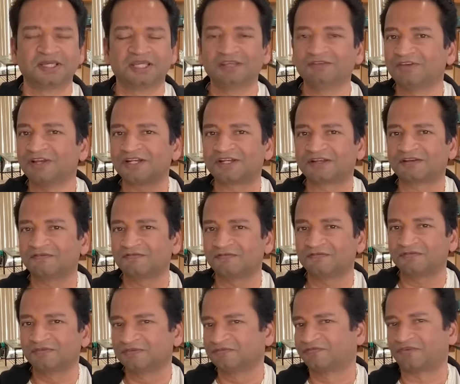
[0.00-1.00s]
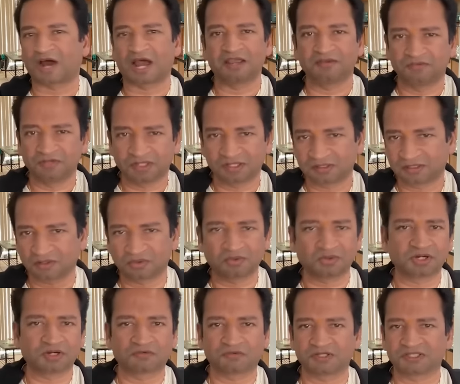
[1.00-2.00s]
Even 5 years
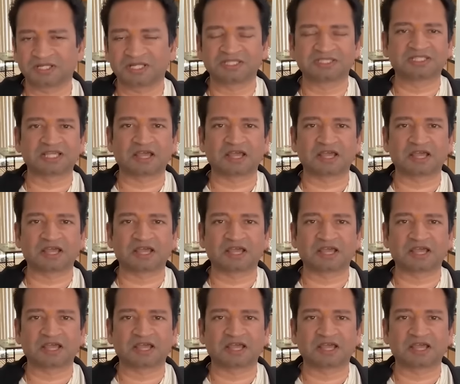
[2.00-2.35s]
ago, it was like